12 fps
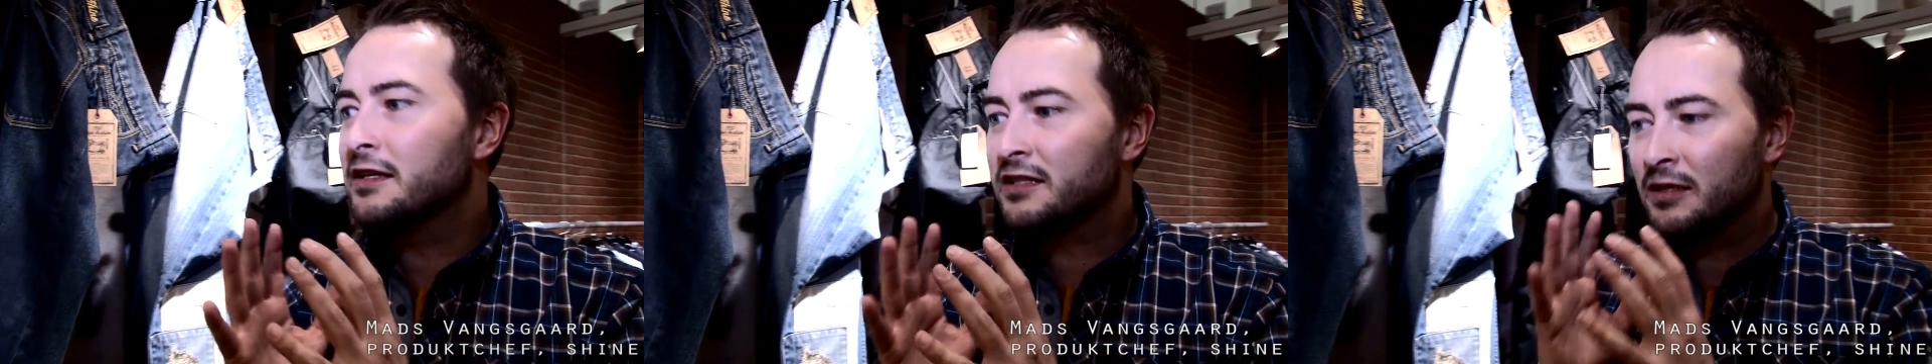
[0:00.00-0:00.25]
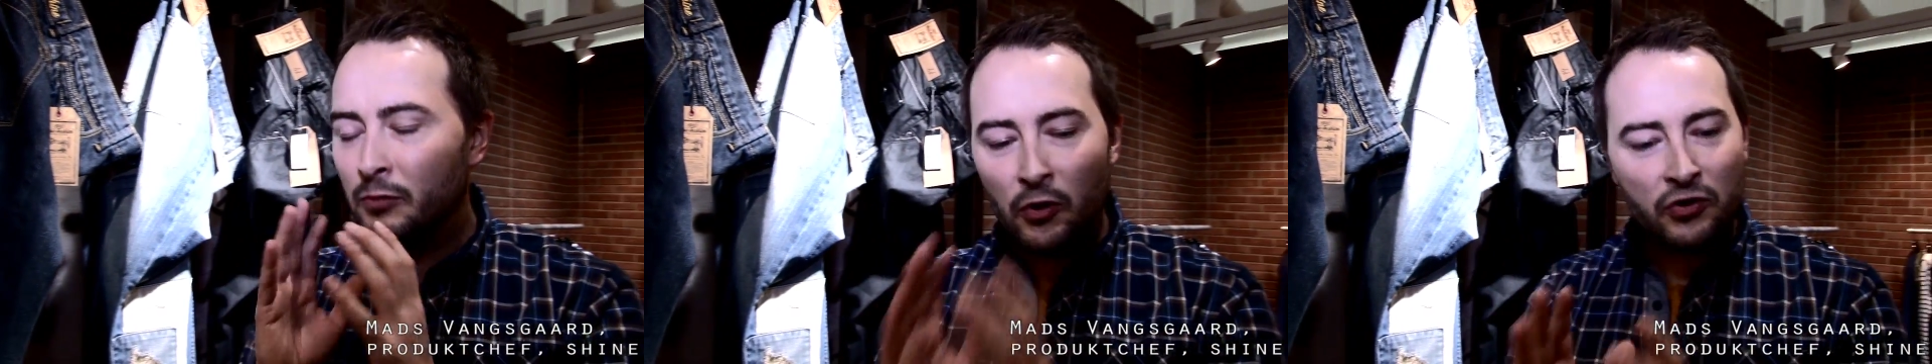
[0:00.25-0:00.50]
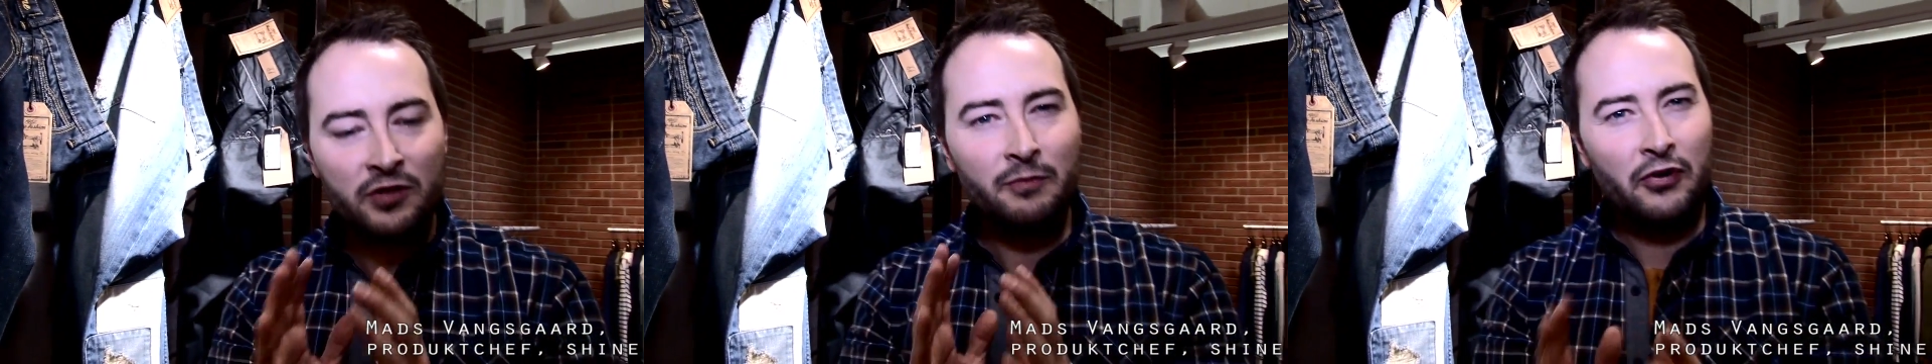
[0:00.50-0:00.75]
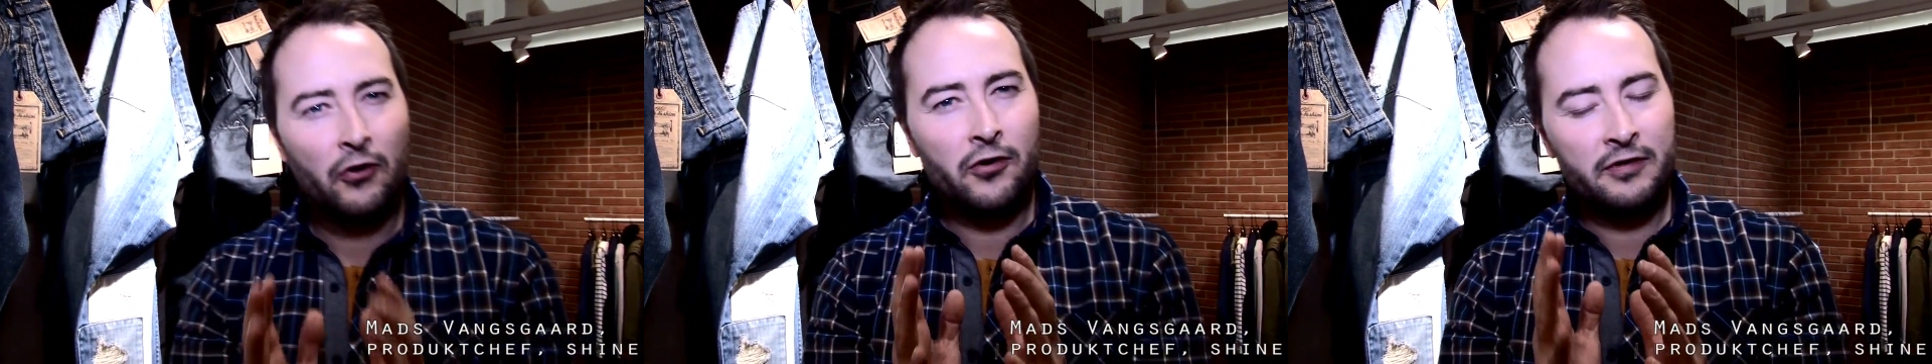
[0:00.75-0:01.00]
it's the most
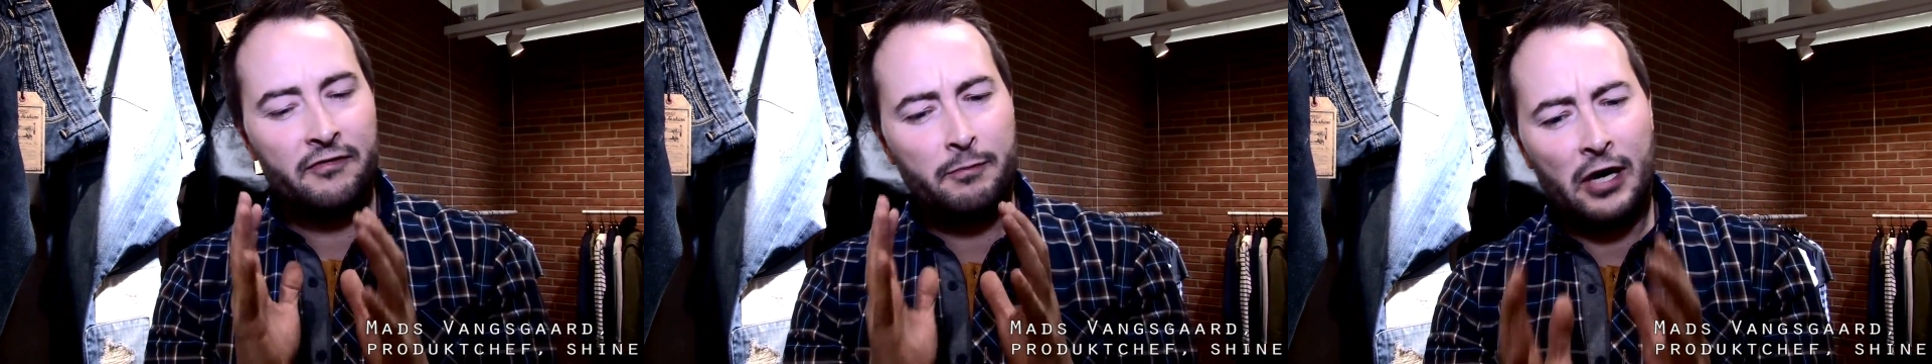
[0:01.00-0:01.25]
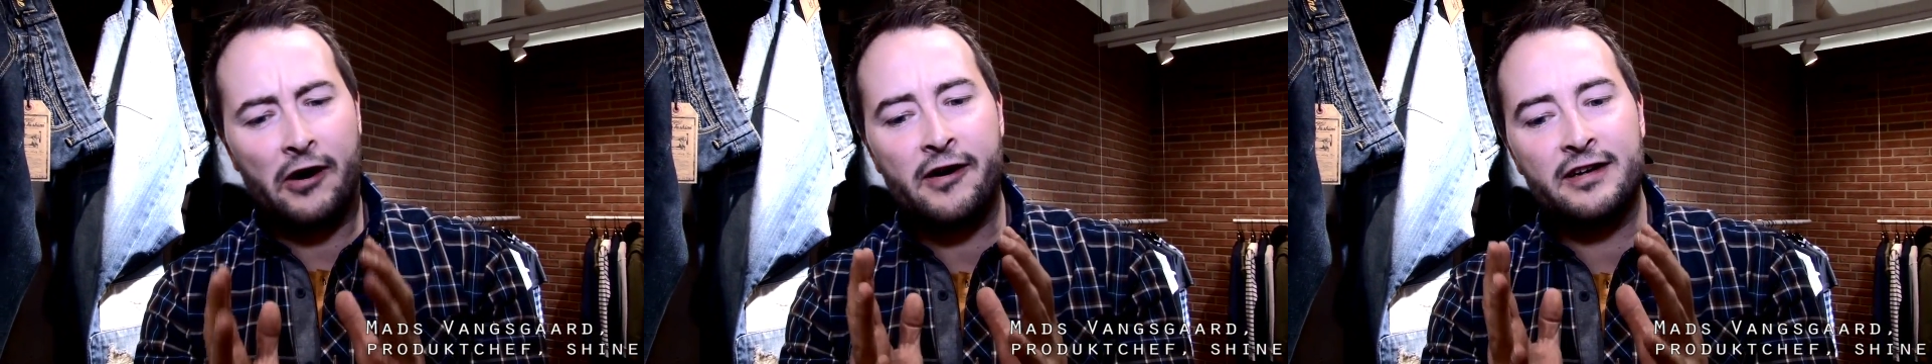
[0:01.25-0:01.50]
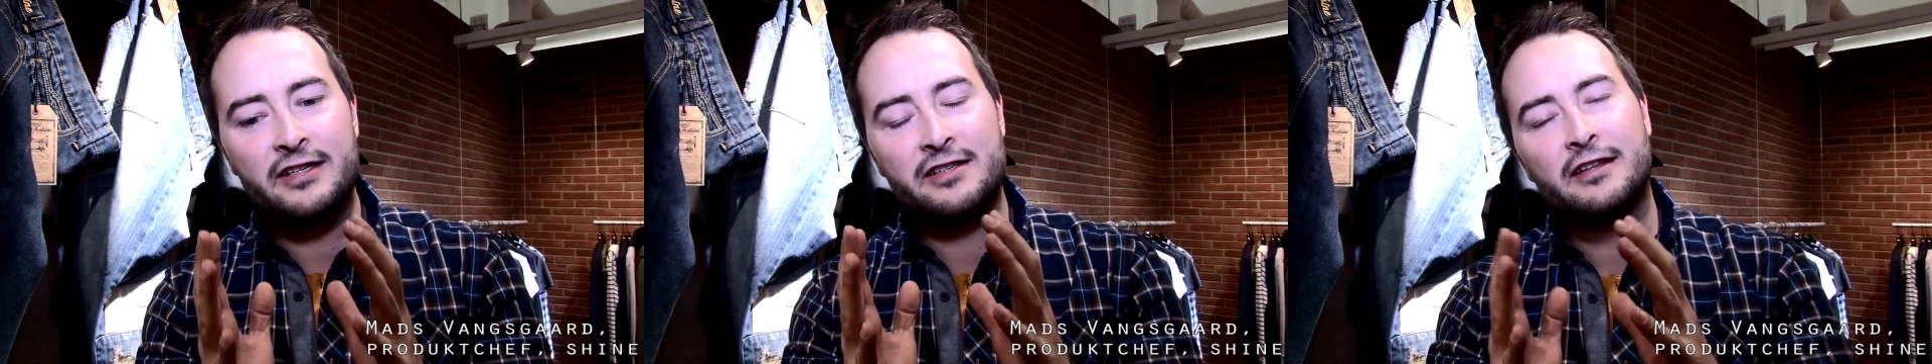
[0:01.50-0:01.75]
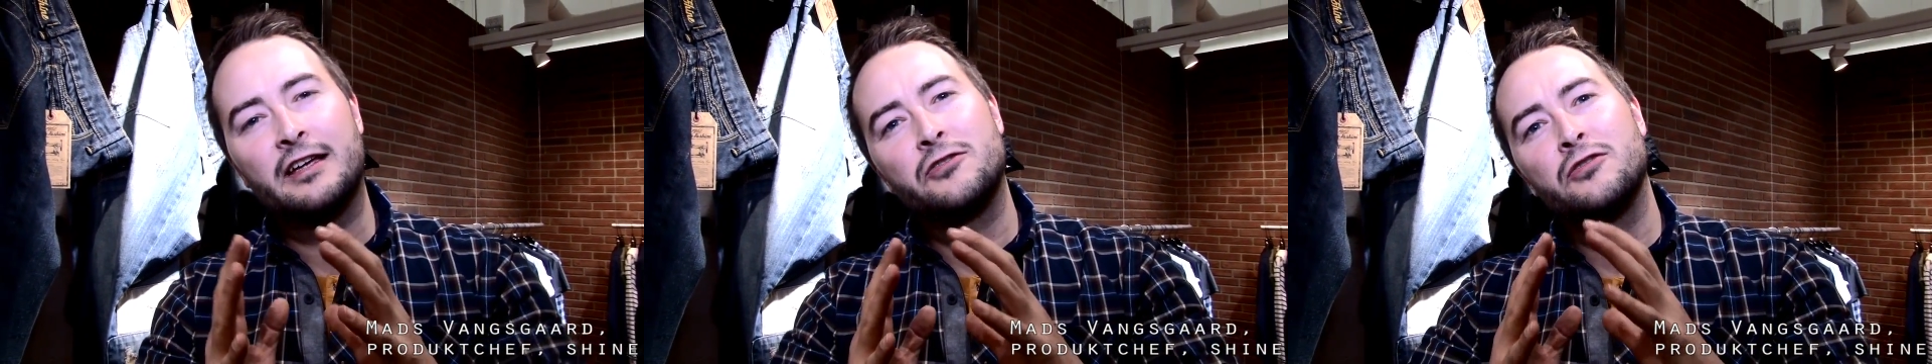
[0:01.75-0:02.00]
important part is
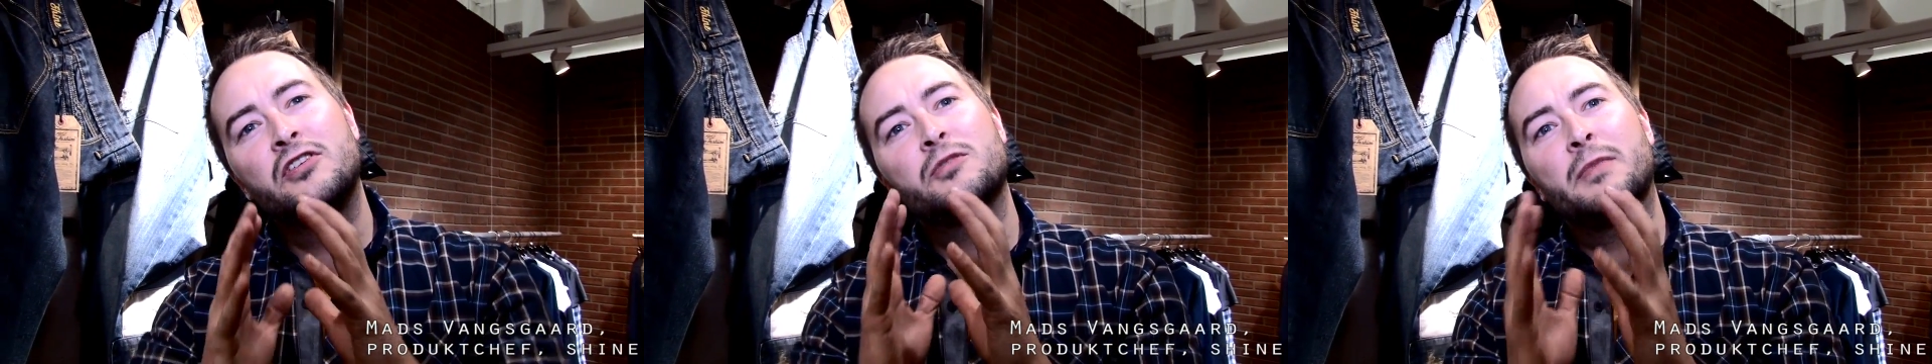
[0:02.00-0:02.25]
that you need